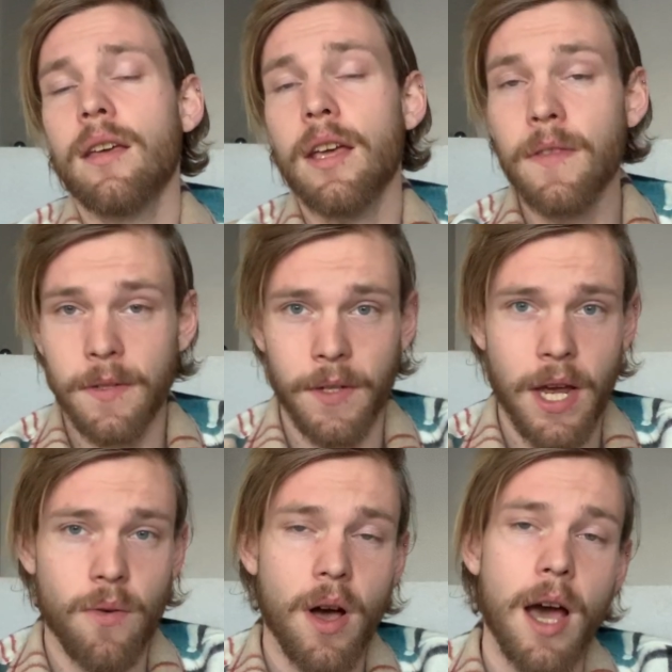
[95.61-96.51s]
In this
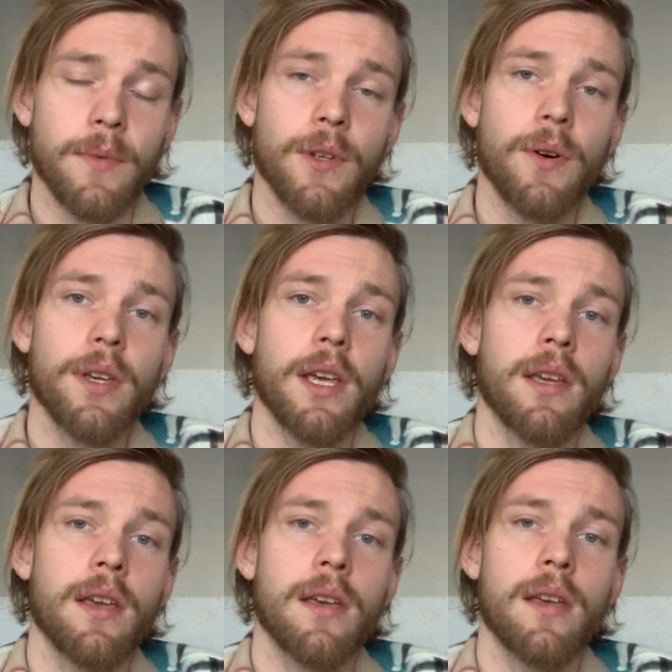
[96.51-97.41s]
video, I'm
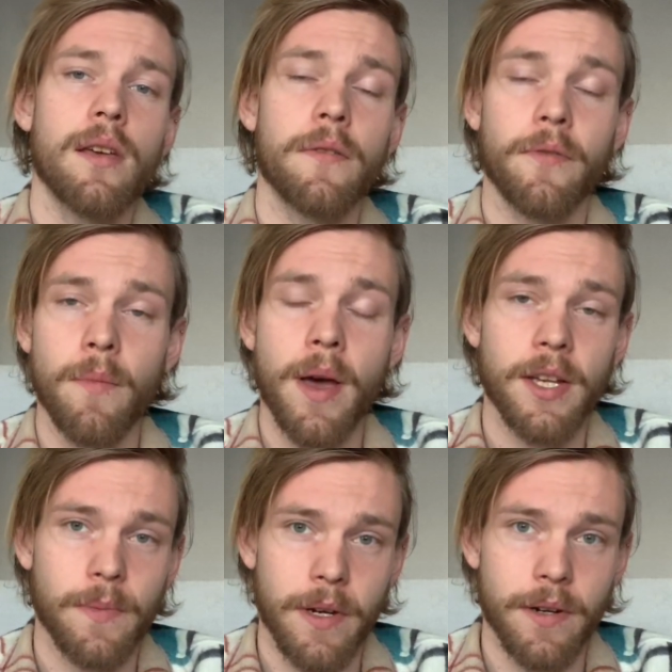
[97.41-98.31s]
talking from my
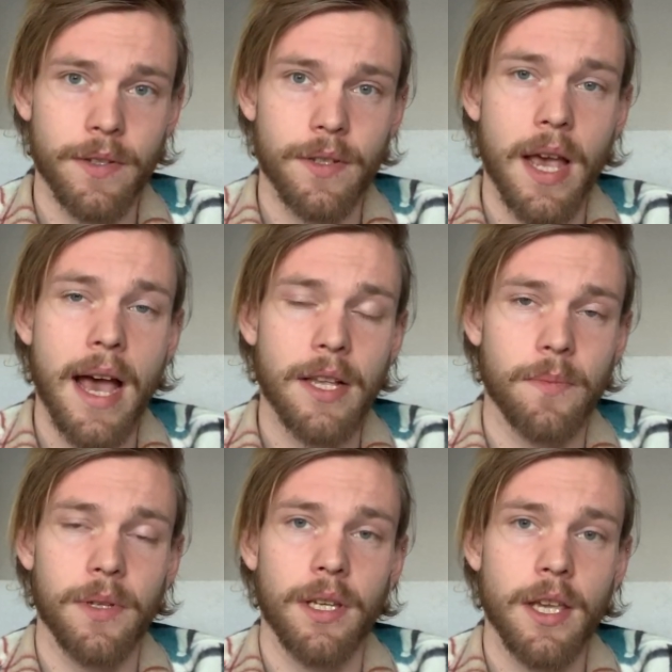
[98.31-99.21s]
experience as
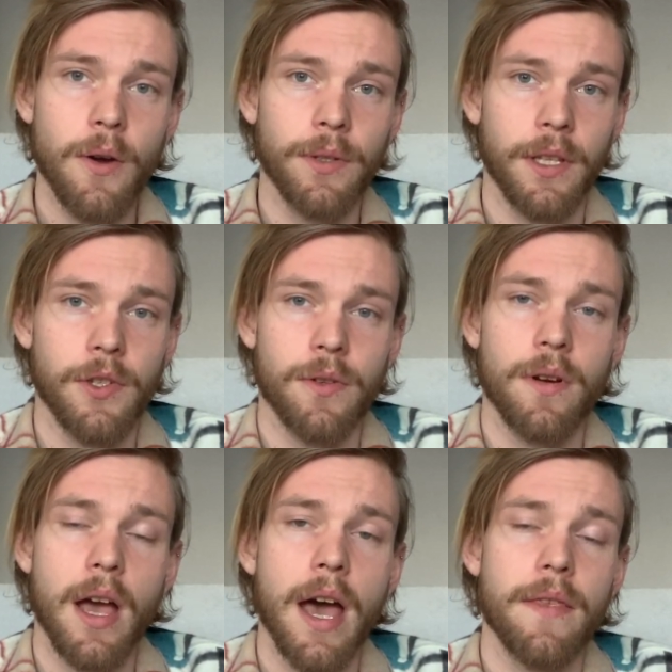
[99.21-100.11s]
being a yoga teacher,
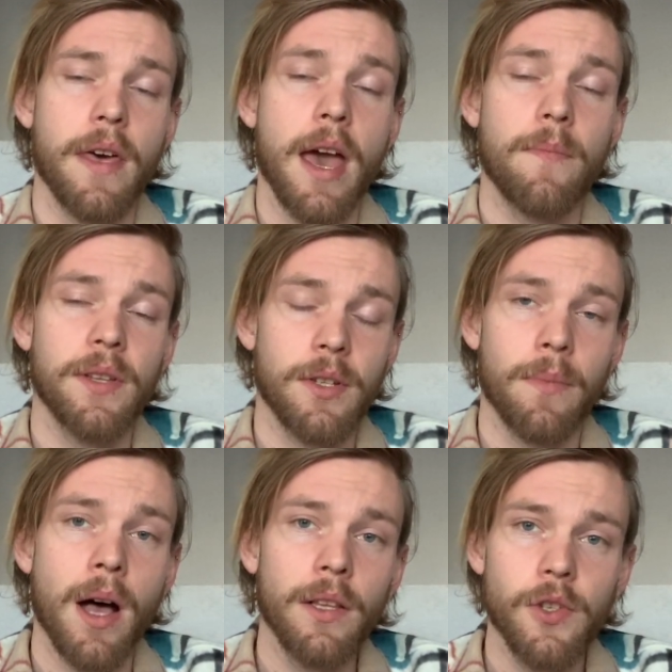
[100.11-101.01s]
and the
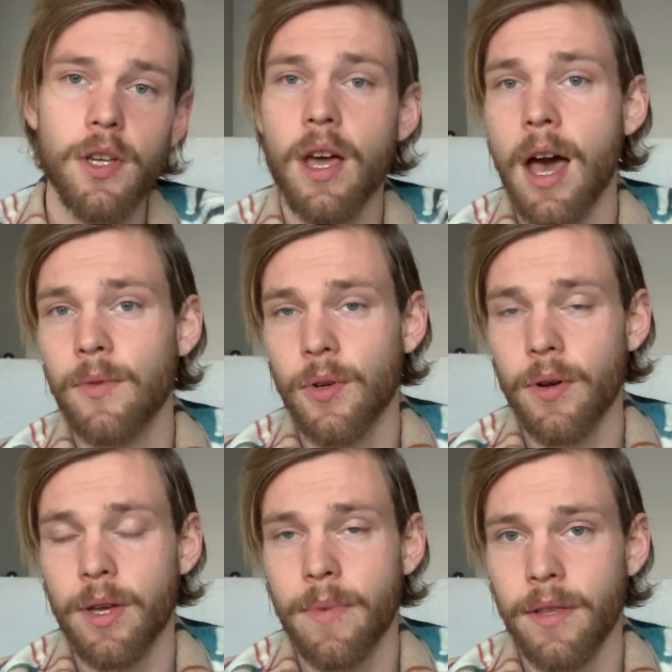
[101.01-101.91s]
epistemology I'm
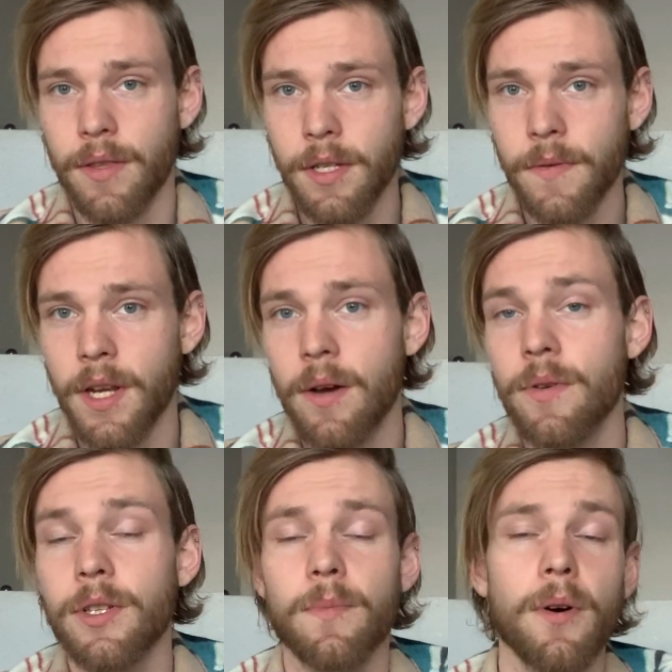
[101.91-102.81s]
drawing upon in this
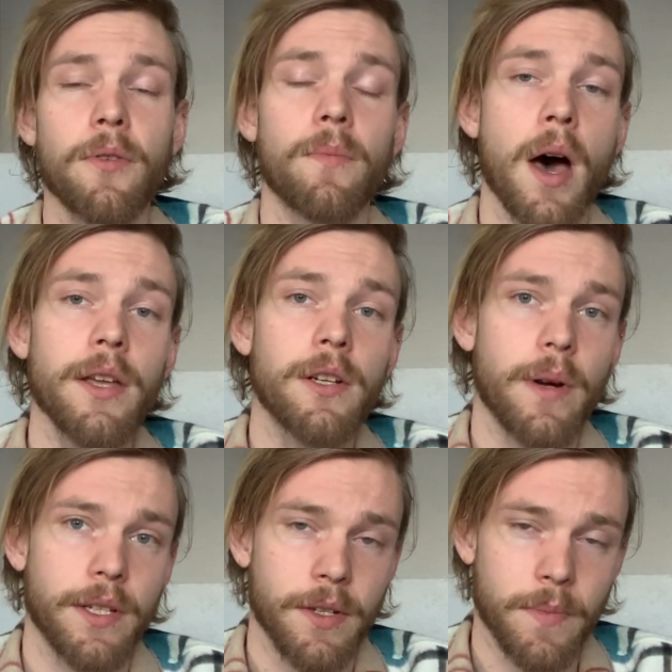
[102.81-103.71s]
video is both my
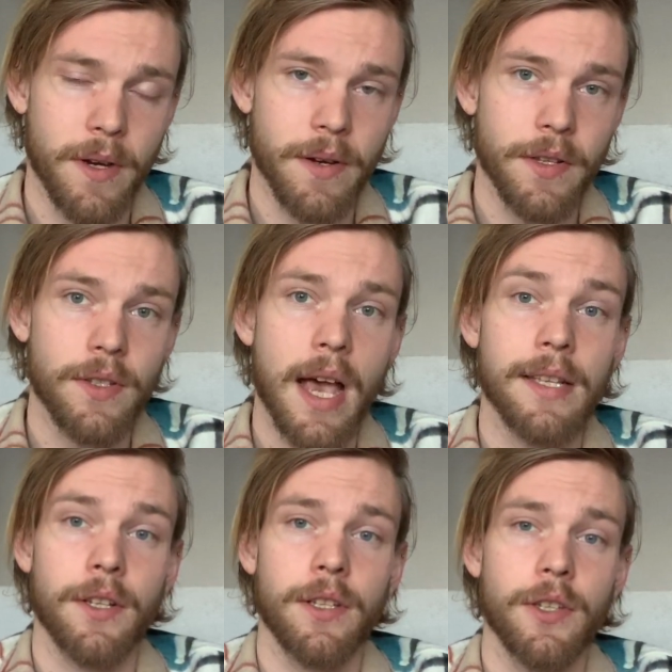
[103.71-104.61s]
direct experience
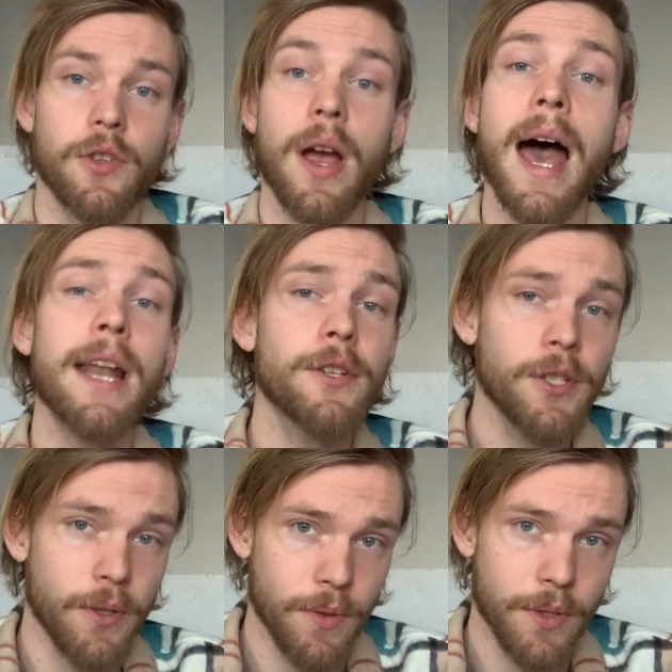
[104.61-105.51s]
as a teacher and a
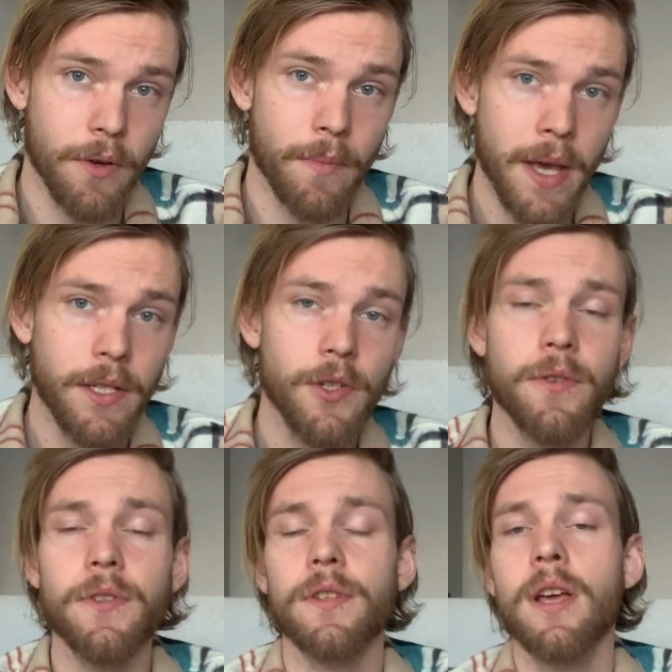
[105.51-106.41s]
student of my
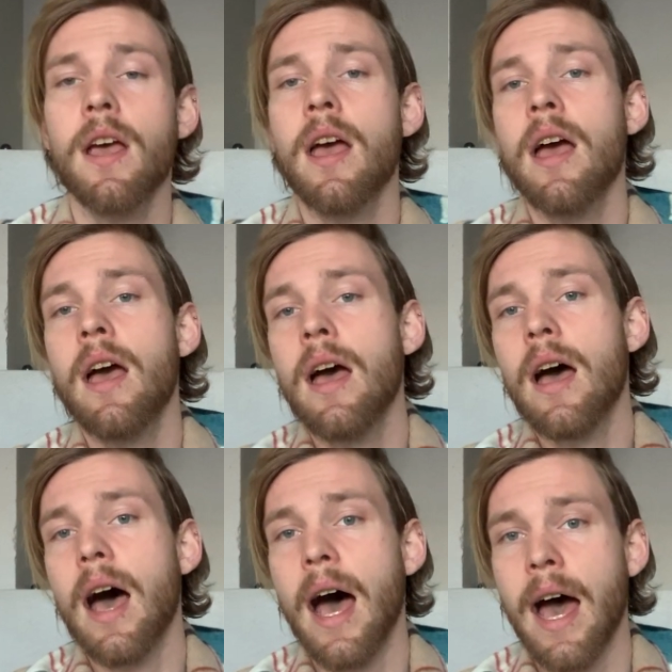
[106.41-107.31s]
teachers,
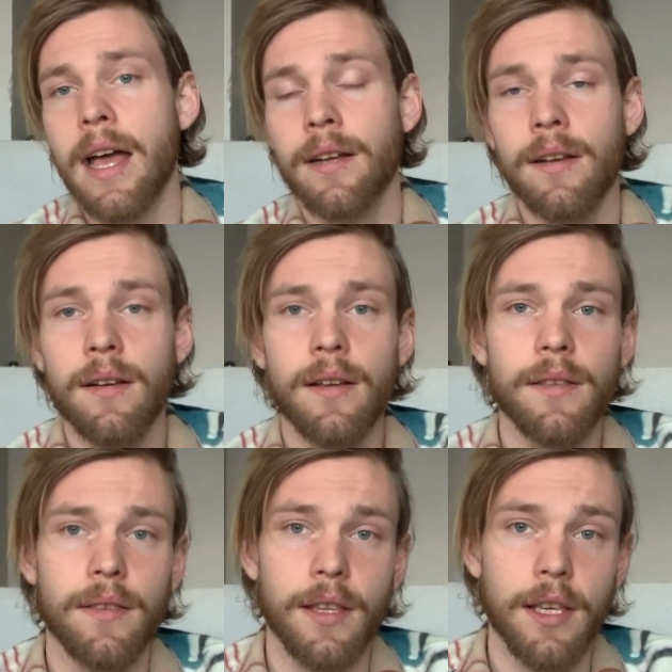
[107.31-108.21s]
and
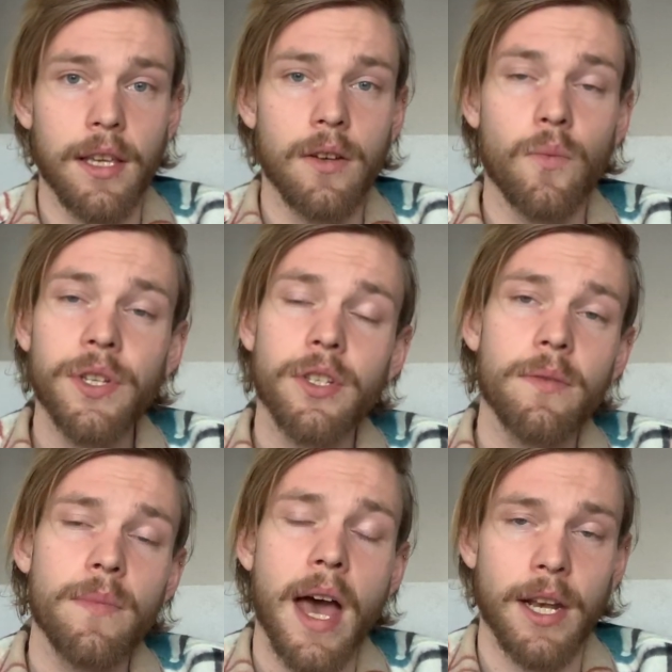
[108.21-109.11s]
the
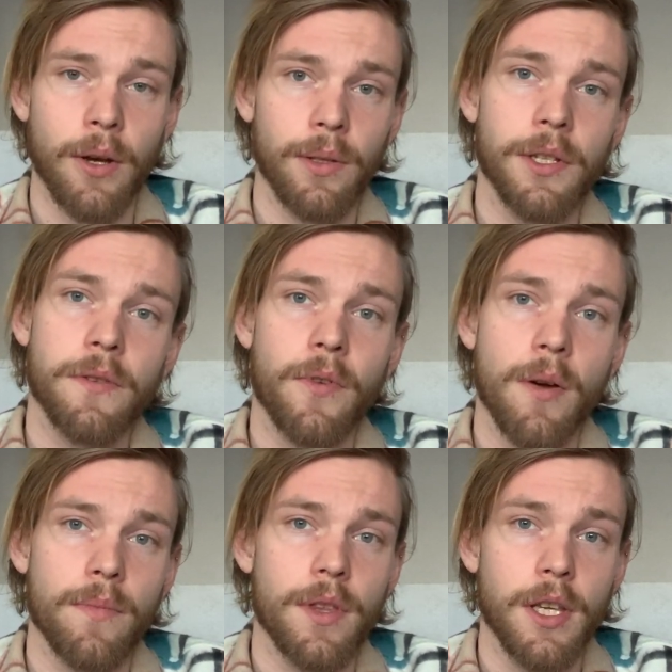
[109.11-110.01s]
wisdom and knowledge
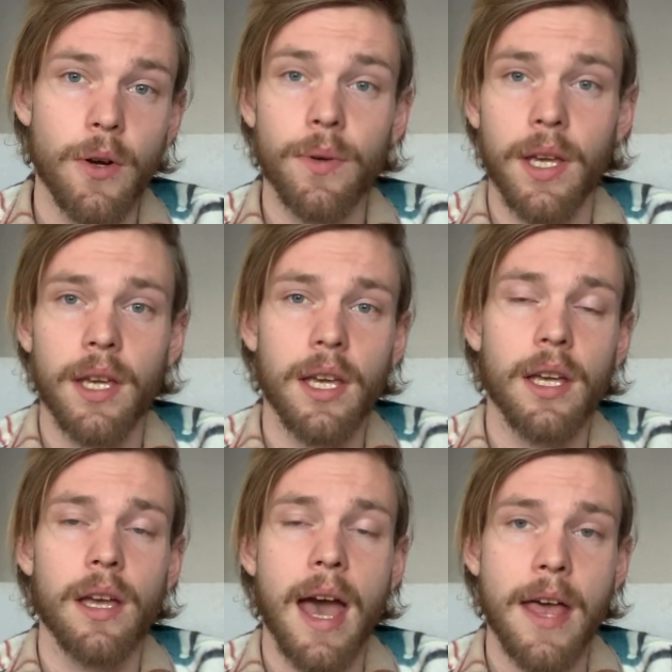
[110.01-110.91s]
from the yogic
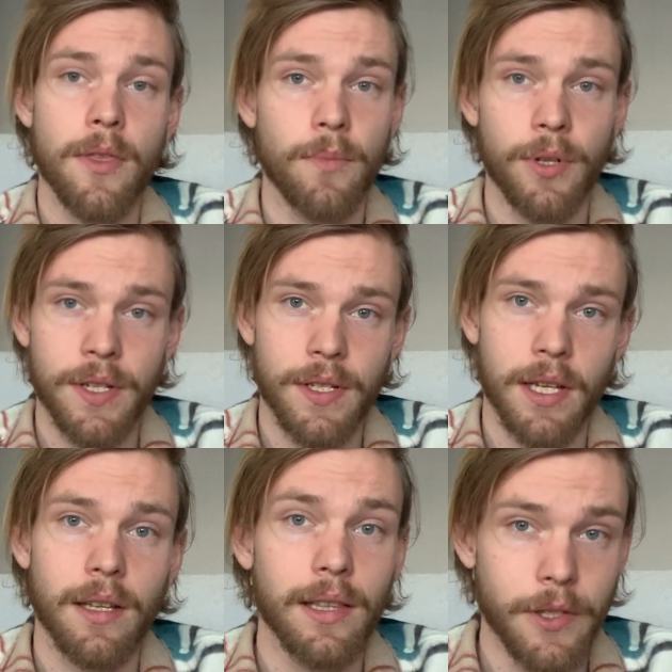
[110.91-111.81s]
and the
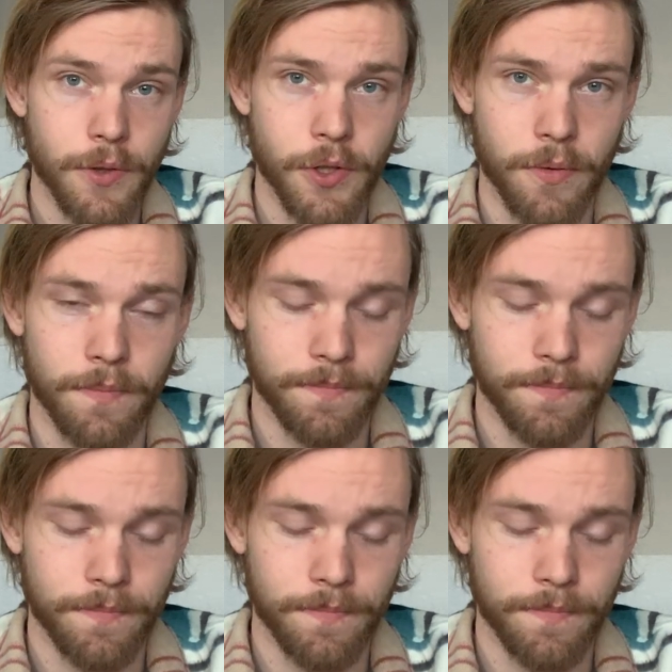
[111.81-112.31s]
Buddhistic literature.